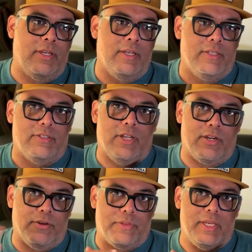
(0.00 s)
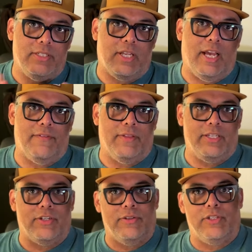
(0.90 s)
toggle things off, like
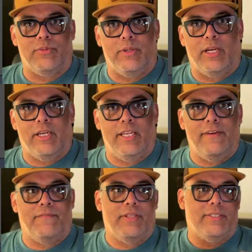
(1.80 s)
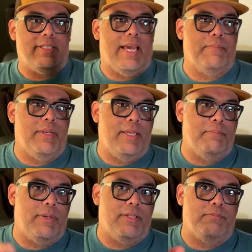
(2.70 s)
turn this one on if this is happening,
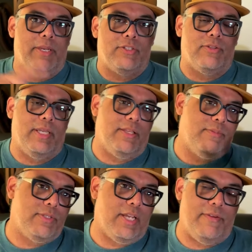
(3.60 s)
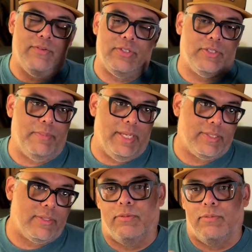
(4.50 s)
but make sure the other one's off. It was just a
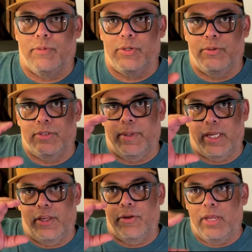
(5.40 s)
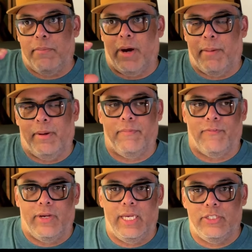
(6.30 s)
mess. What we're doing is making a unique pop-up
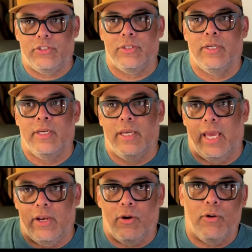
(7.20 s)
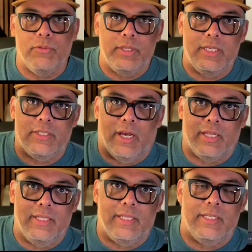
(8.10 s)
for each, and only
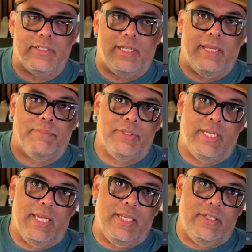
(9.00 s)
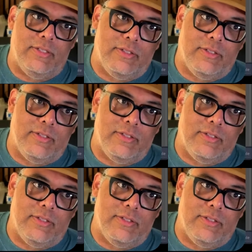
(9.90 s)
toggling things on that pertain